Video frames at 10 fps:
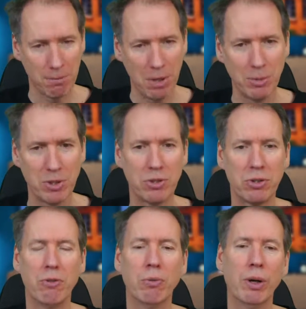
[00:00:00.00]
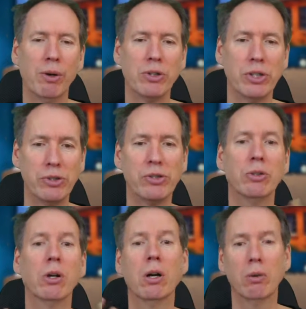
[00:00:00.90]
maybe it's a software issue,
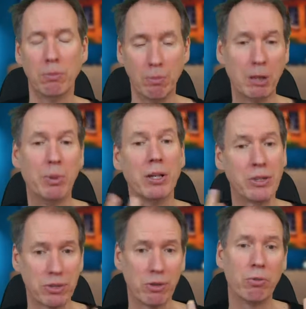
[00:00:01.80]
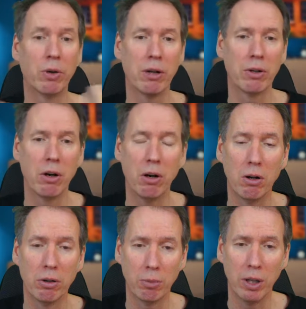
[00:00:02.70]
to, maybe it's a software and
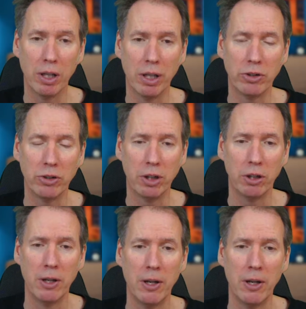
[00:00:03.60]
hardware issue.